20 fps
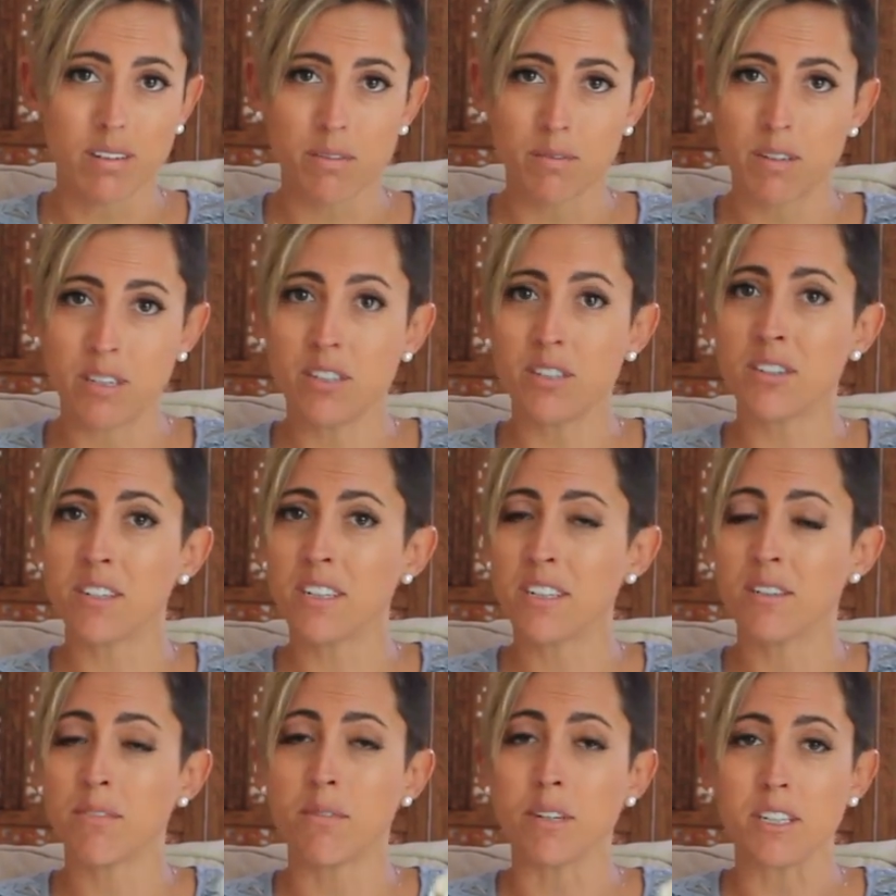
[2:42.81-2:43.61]
When
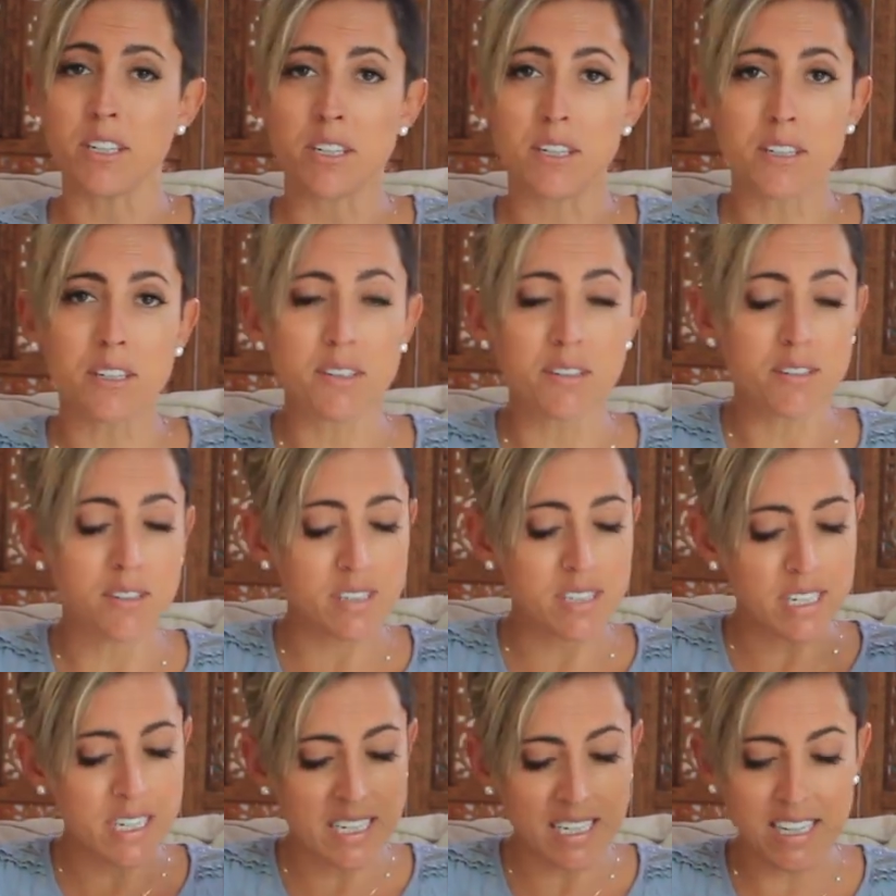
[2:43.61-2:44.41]
you're
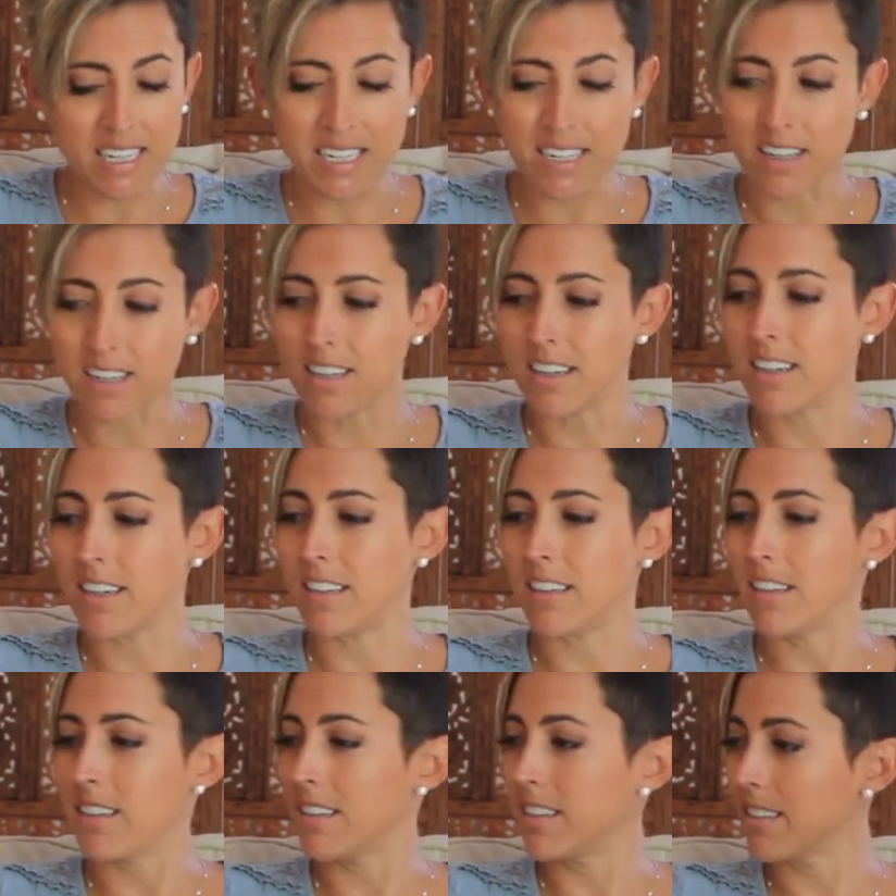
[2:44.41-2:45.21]
sitting there
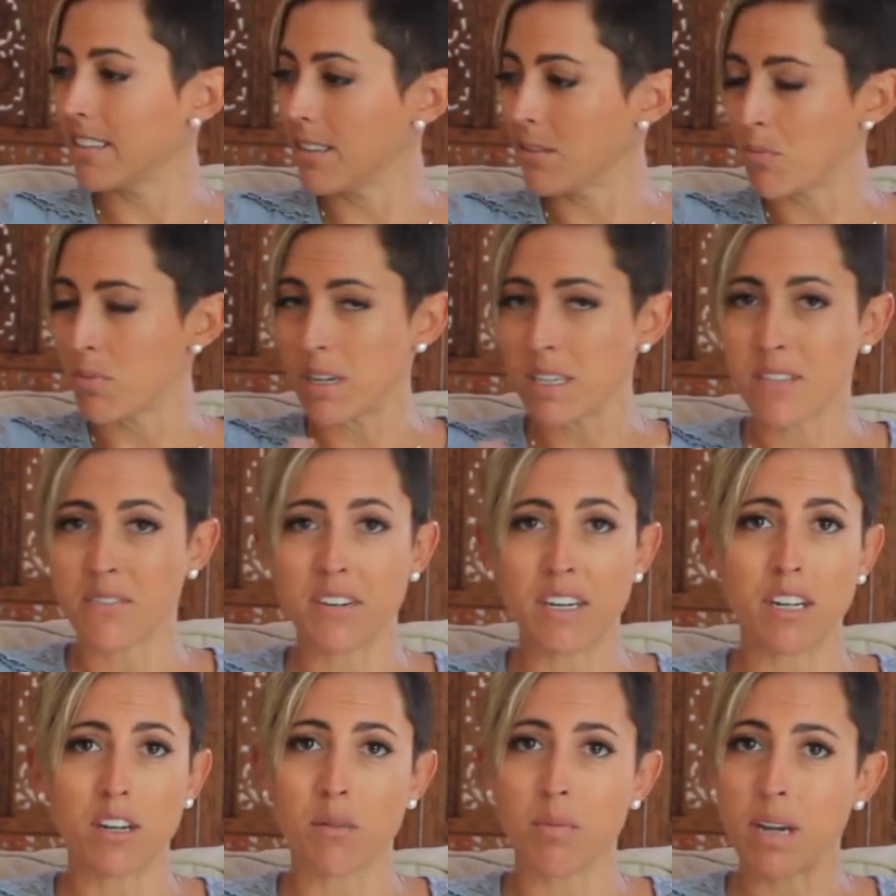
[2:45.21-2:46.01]
and you're
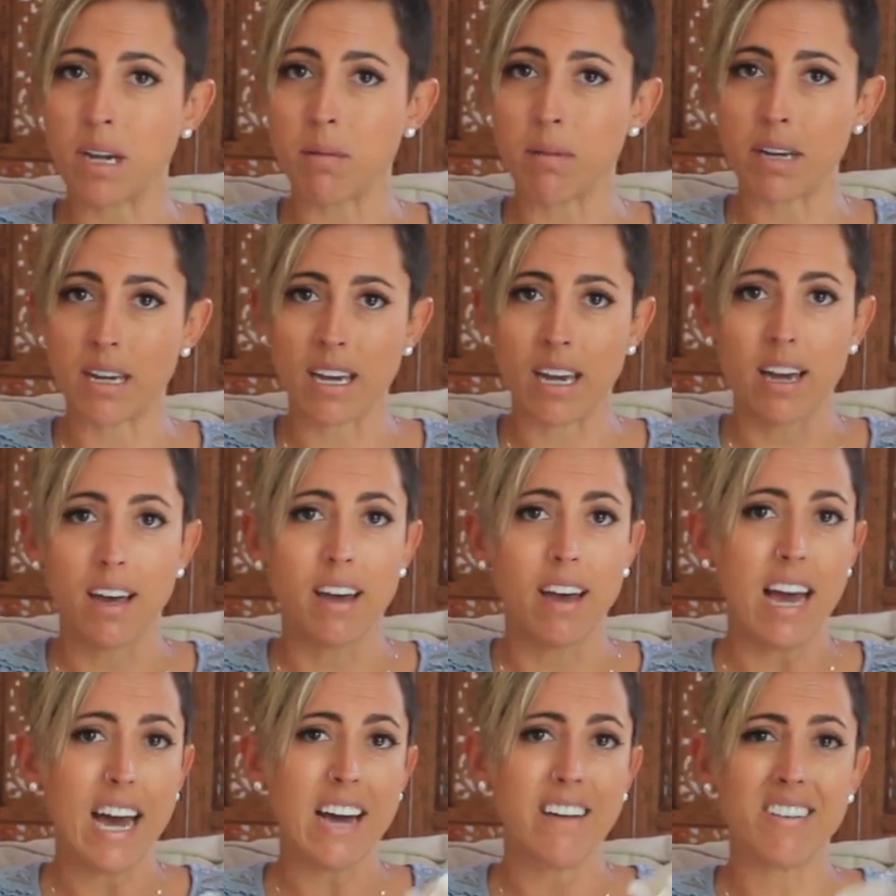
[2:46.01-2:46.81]
breastfeeding your baby,
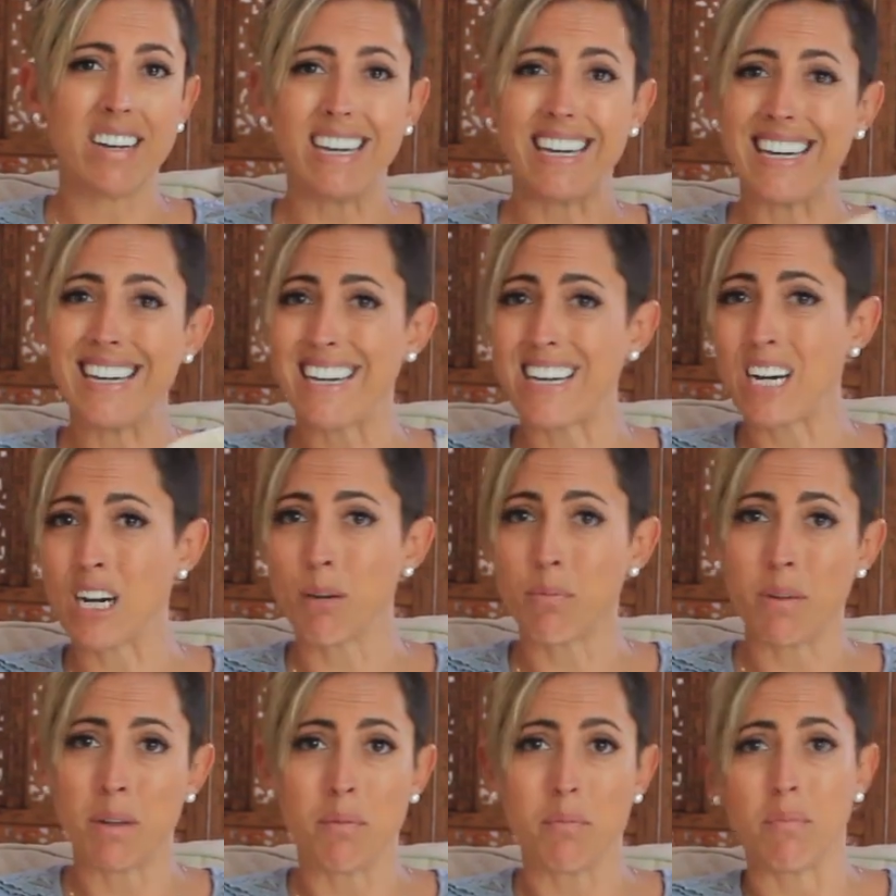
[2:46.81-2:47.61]
having to get
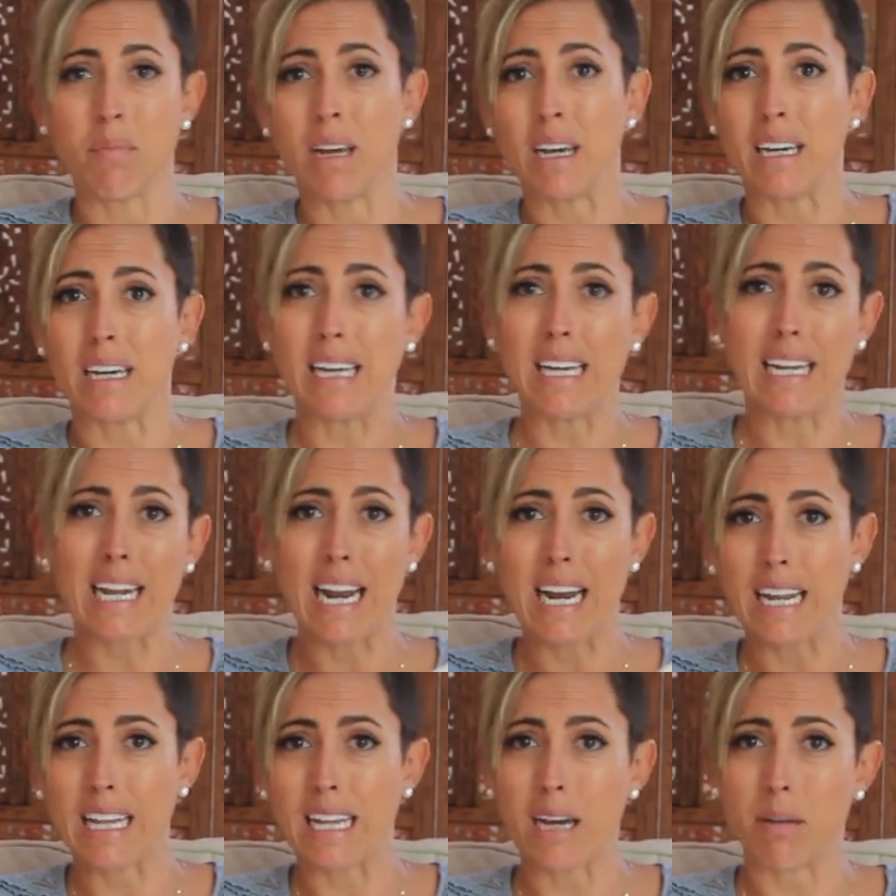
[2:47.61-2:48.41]
up and get
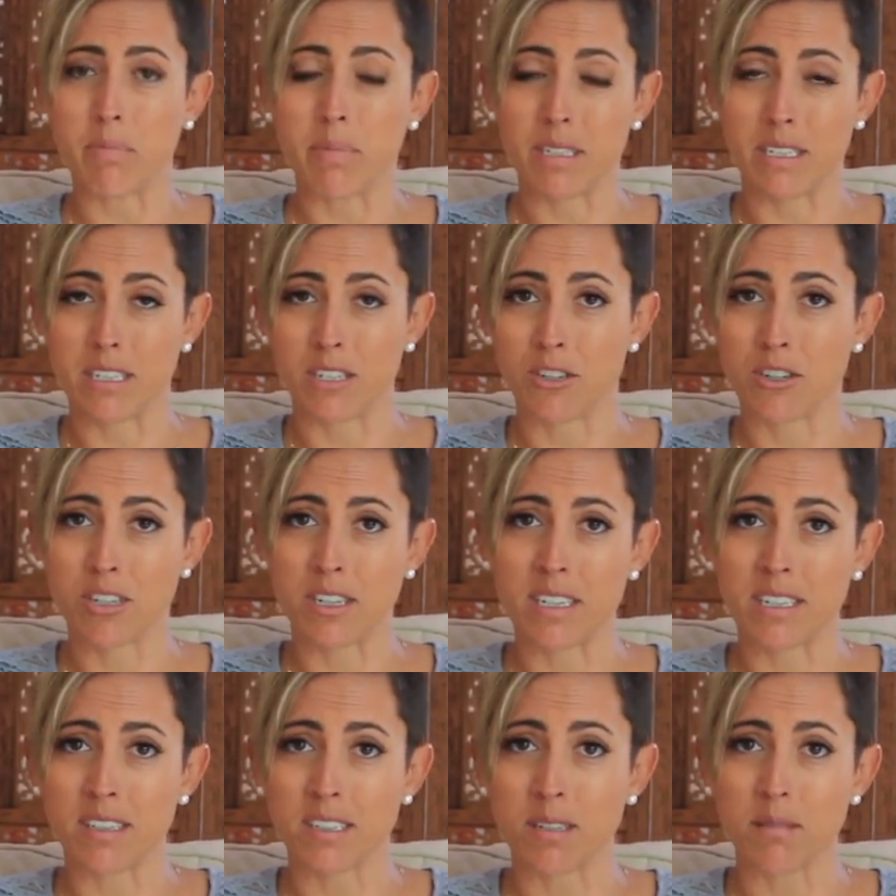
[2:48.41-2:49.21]
out of that
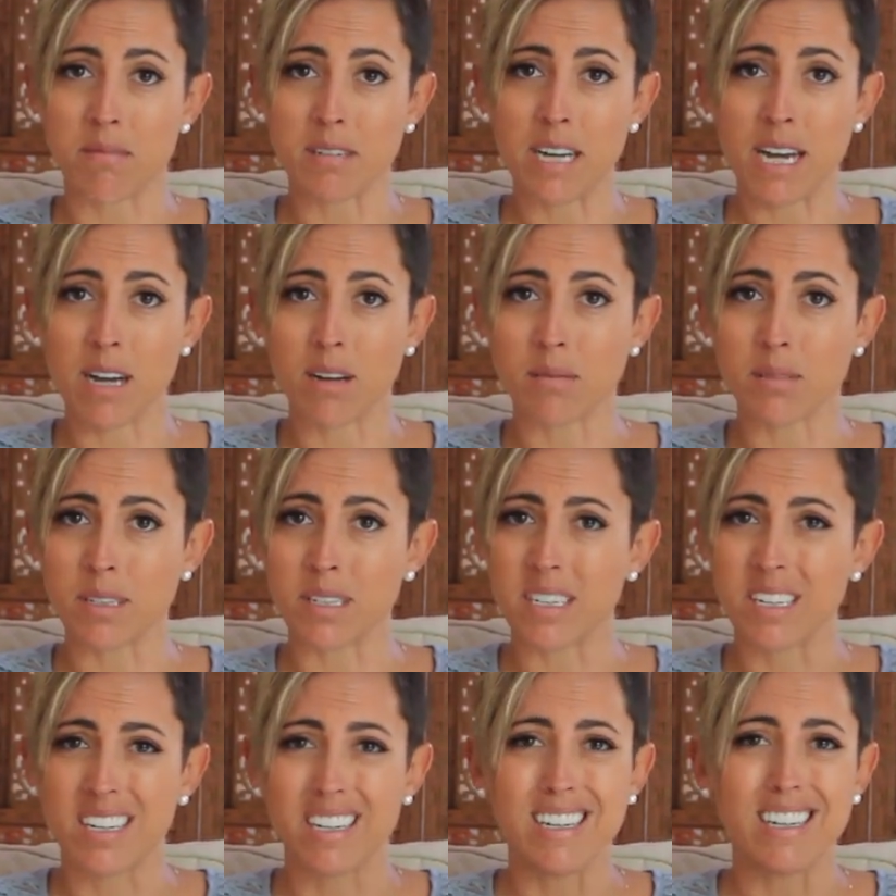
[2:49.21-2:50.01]
position sometimes,
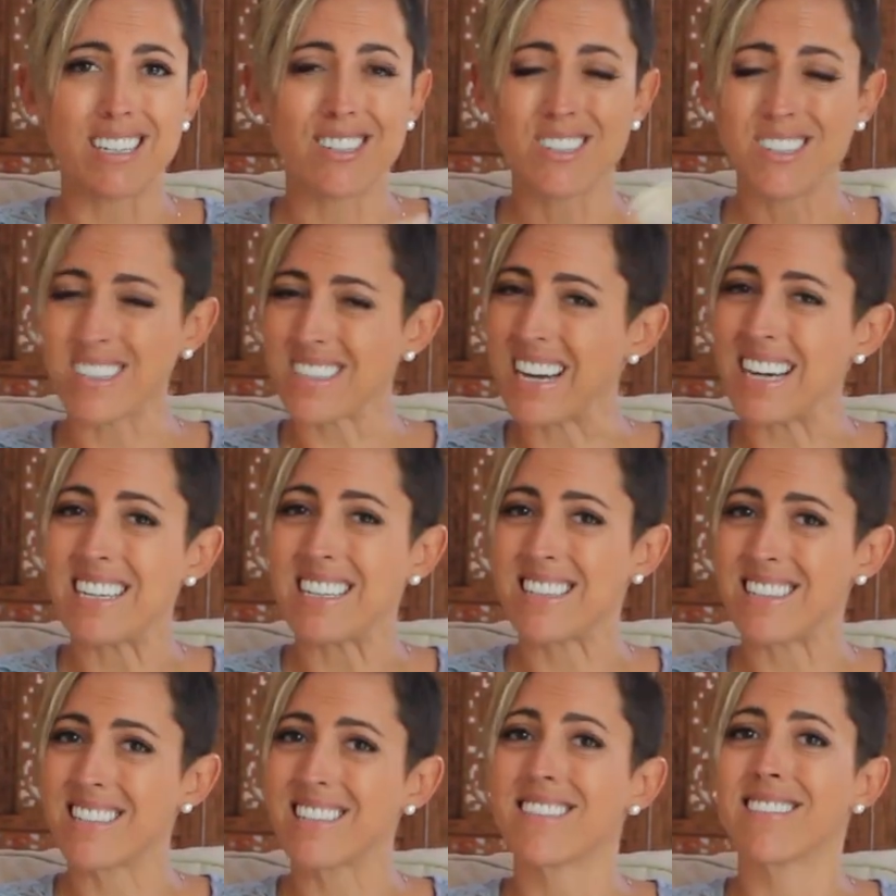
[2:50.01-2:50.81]
it's just
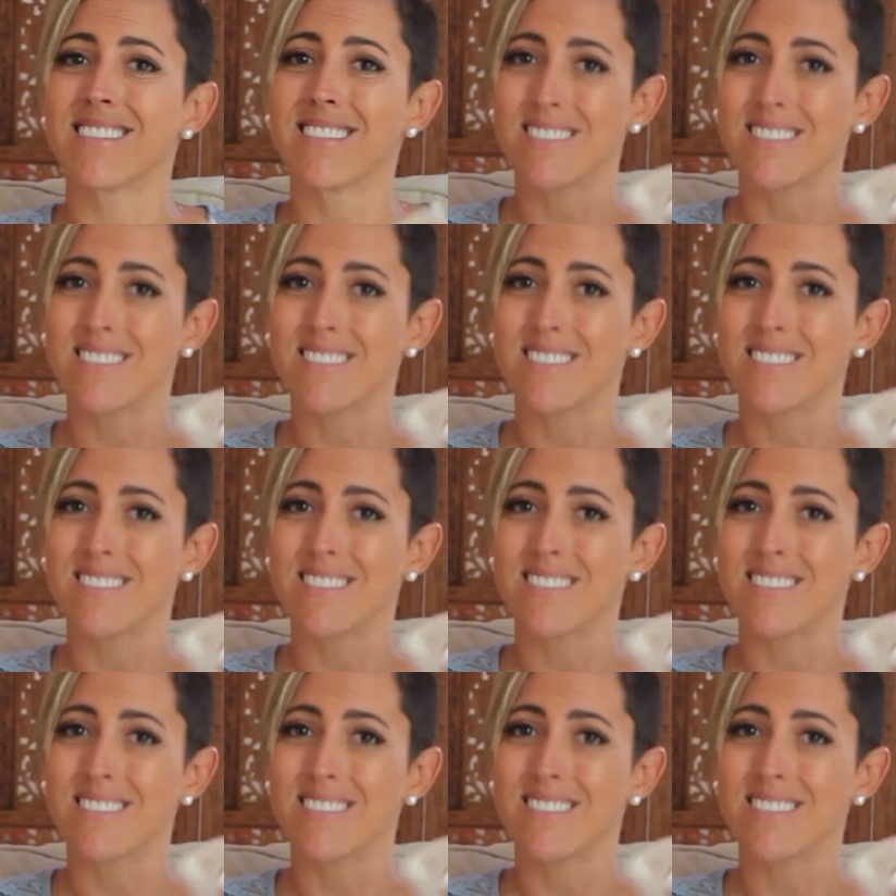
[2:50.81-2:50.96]
nice.